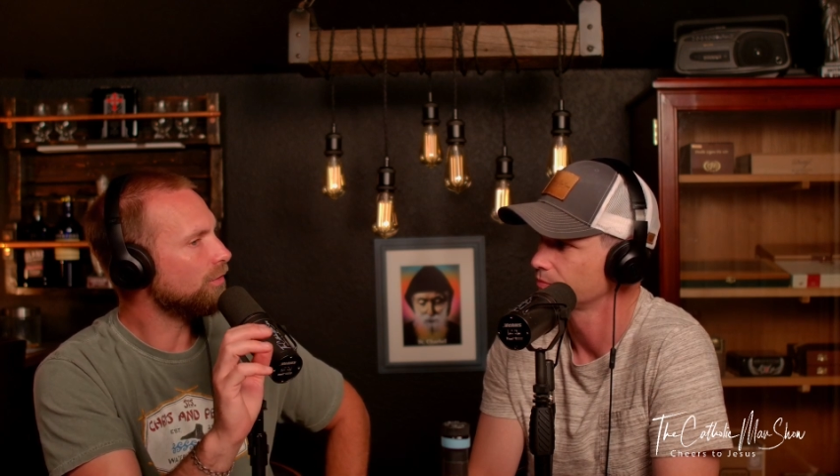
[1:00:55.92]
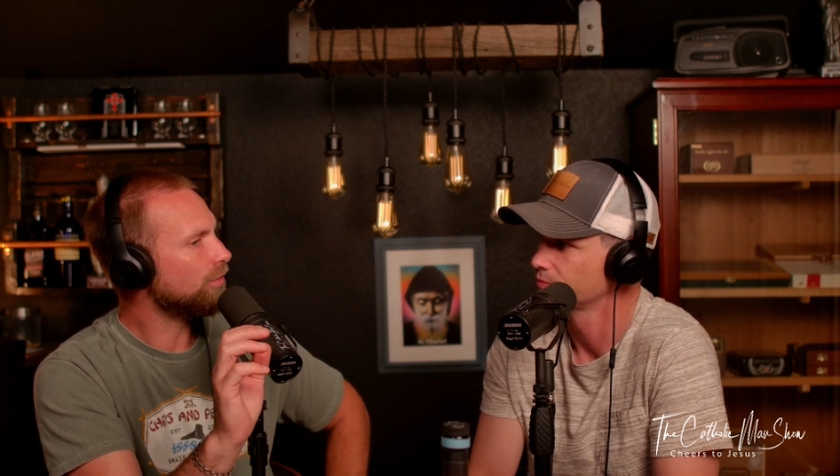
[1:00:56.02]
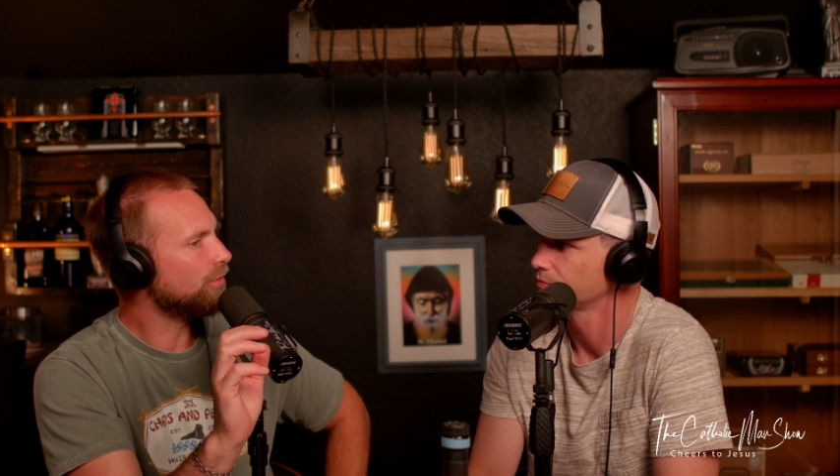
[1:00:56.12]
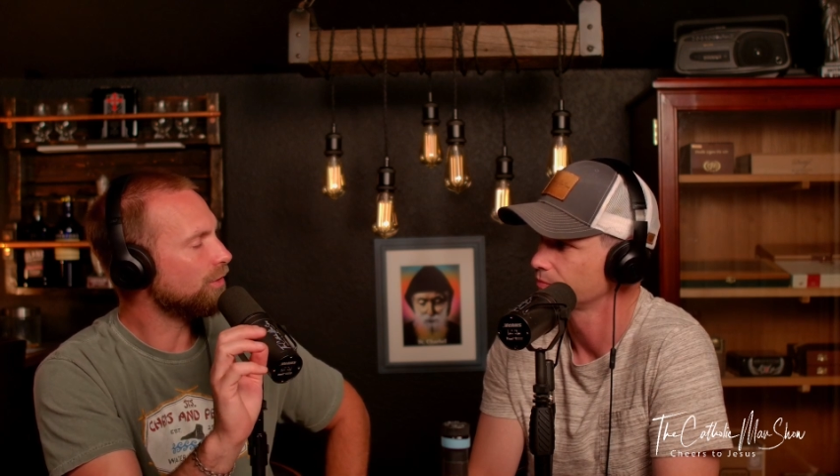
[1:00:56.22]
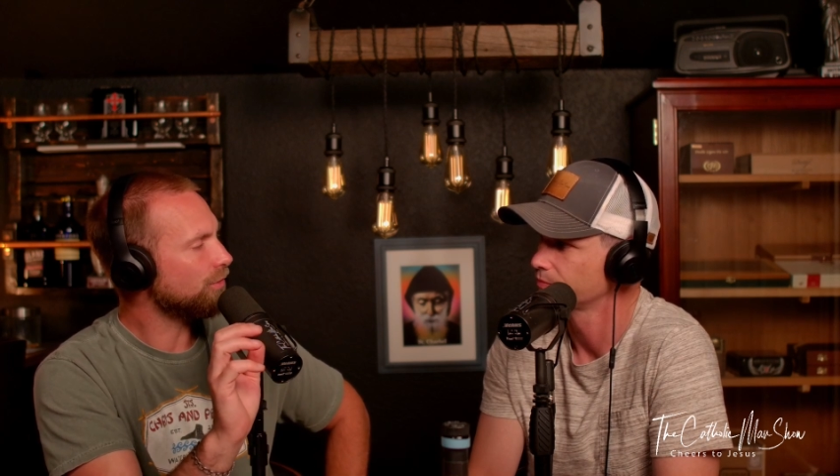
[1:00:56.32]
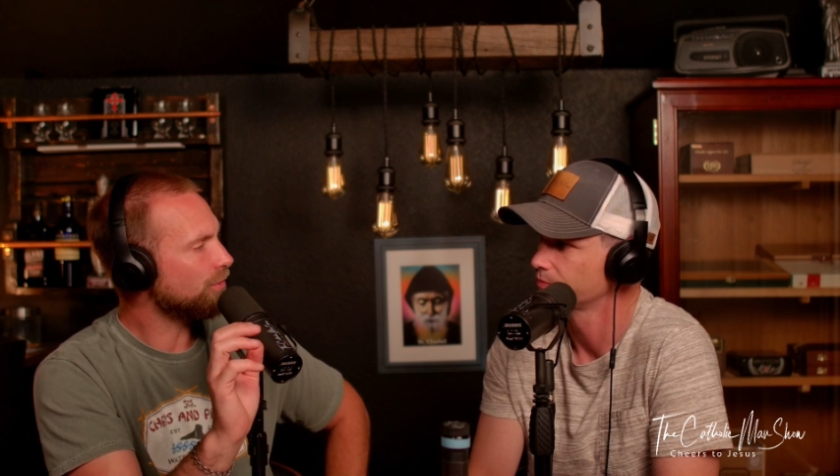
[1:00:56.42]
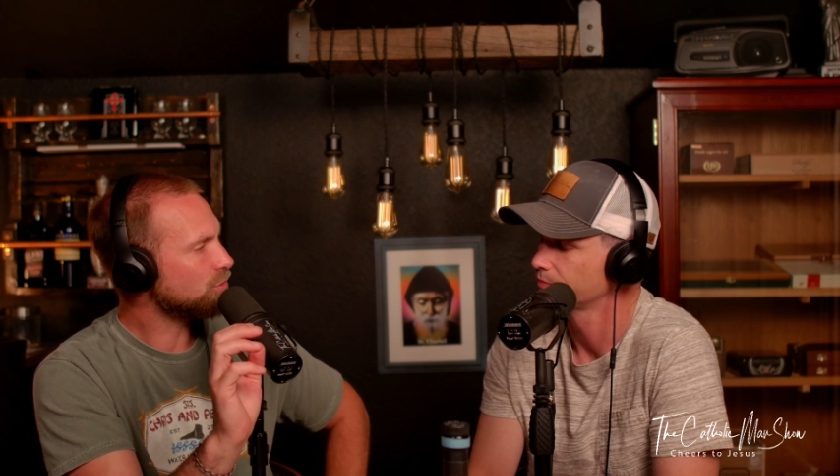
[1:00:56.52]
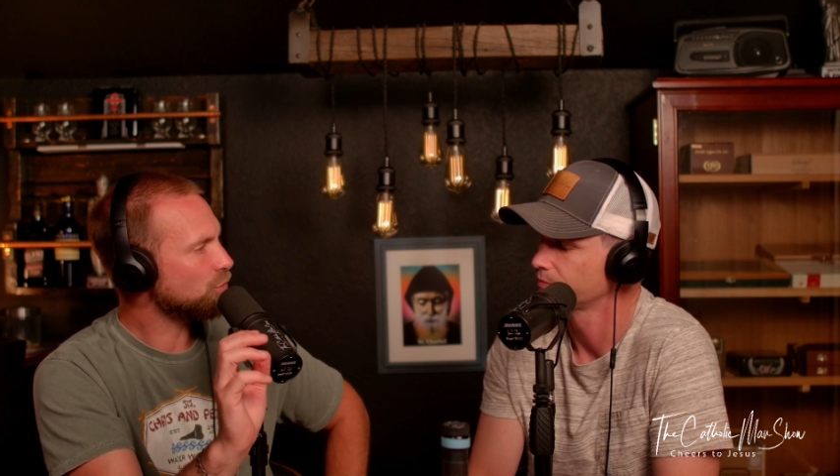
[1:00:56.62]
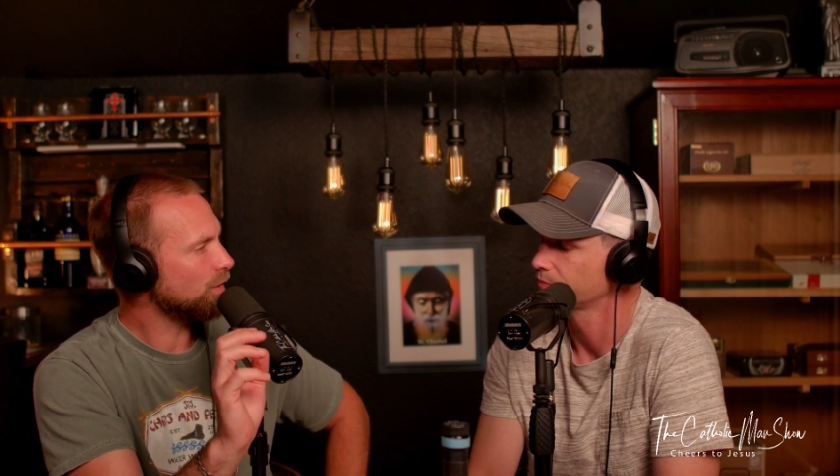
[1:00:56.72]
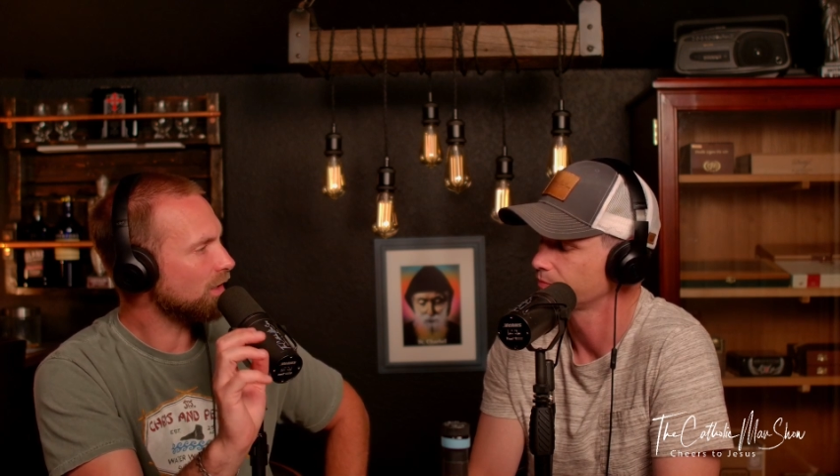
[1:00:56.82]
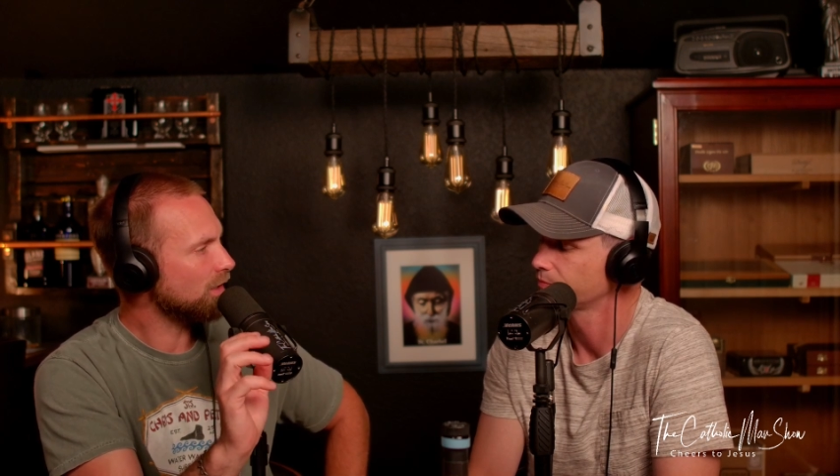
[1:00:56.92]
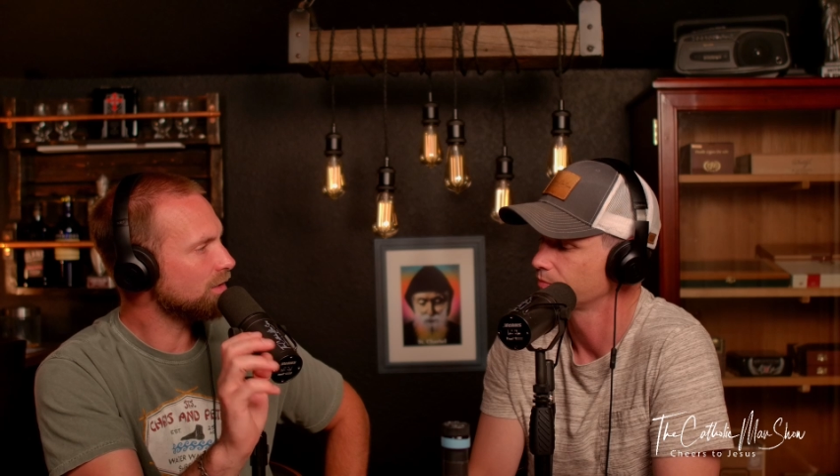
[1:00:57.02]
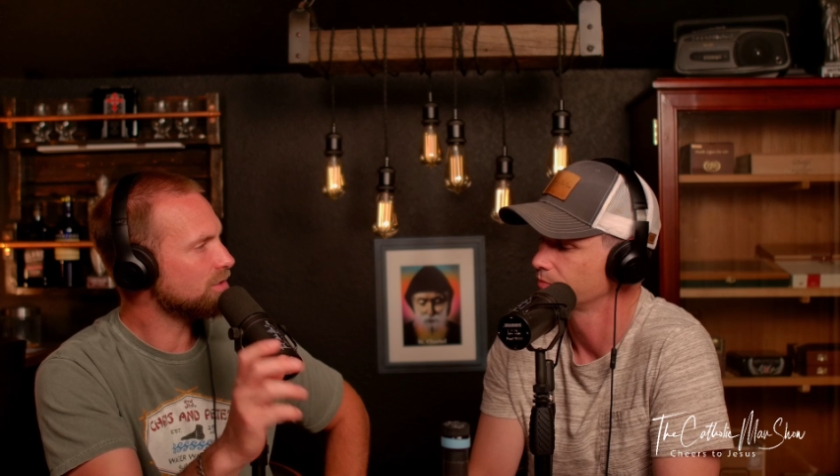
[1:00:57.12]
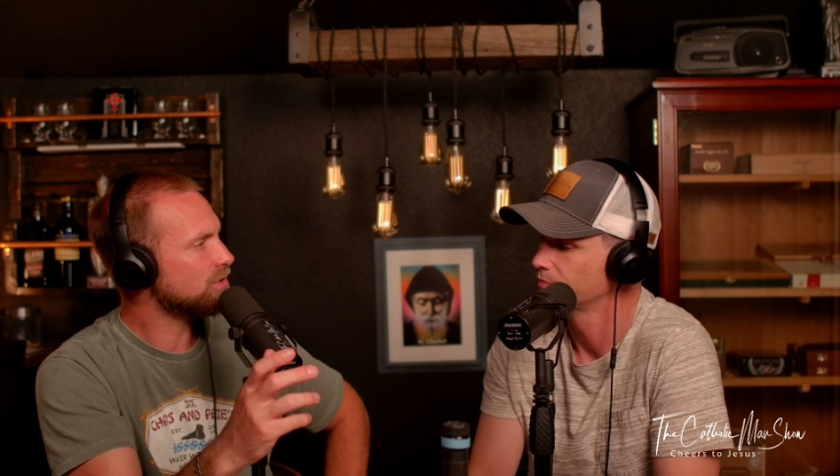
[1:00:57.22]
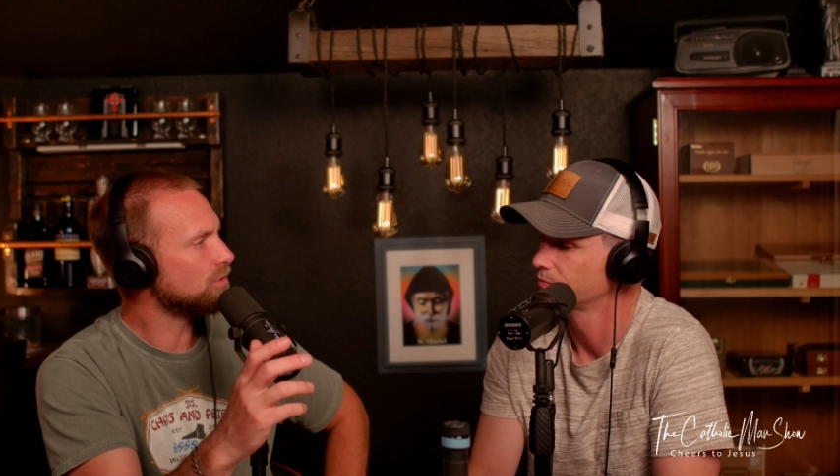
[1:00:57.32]
The the trick
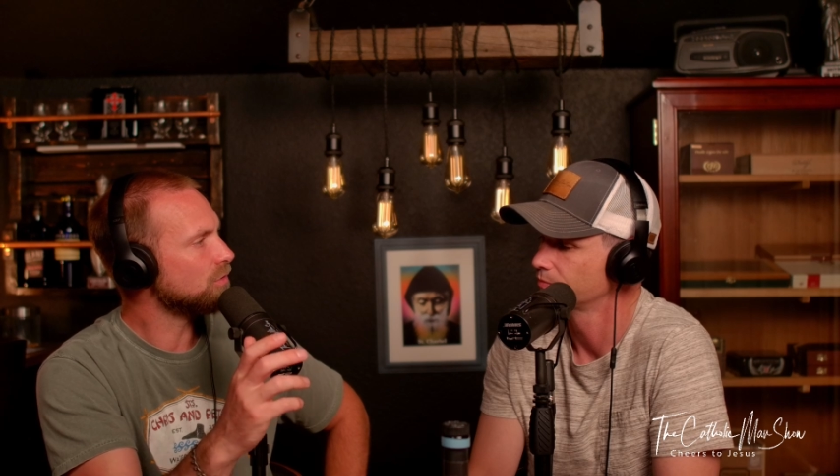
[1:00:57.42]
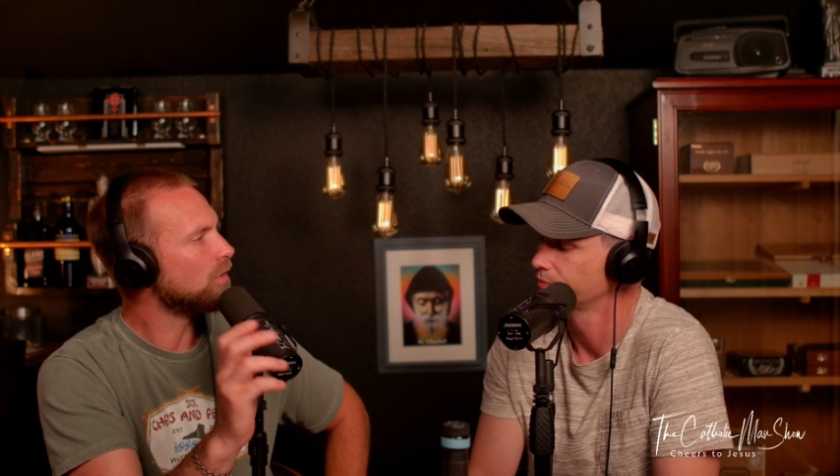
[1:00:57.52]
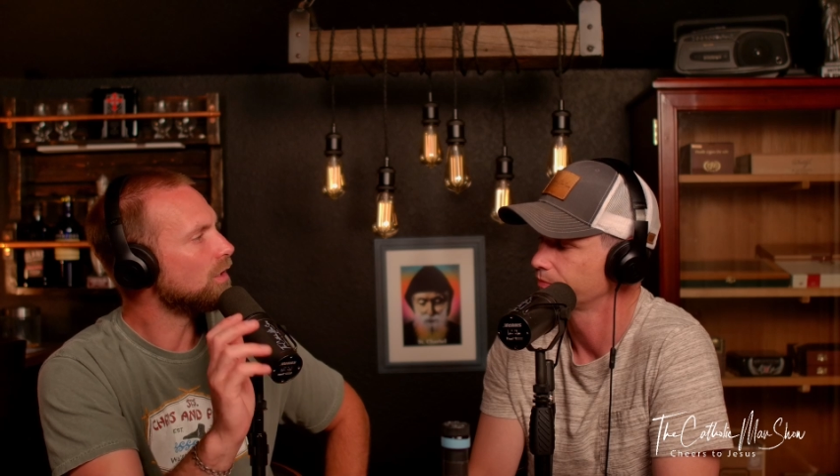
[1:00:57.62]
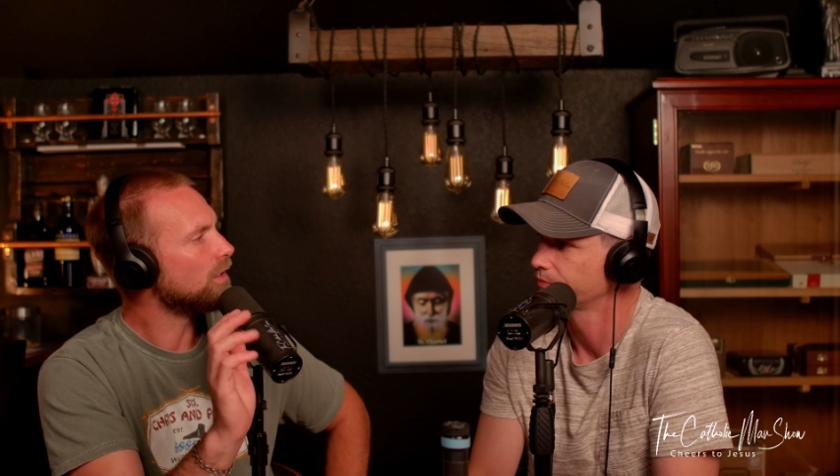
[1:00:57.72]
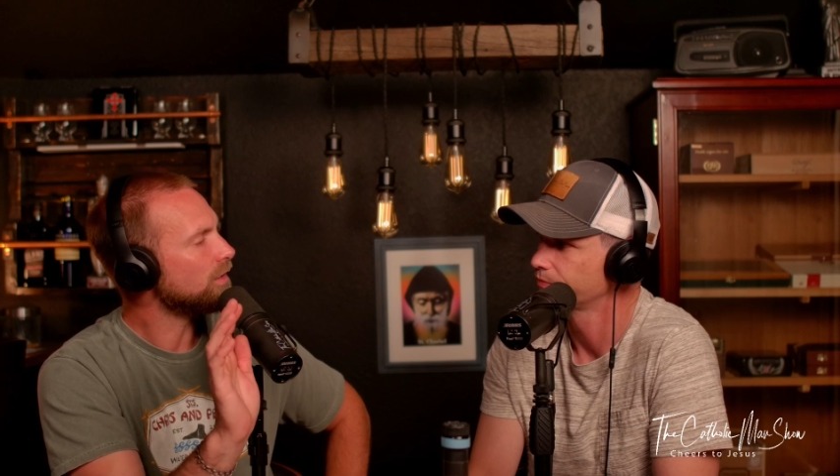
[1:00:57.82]
is to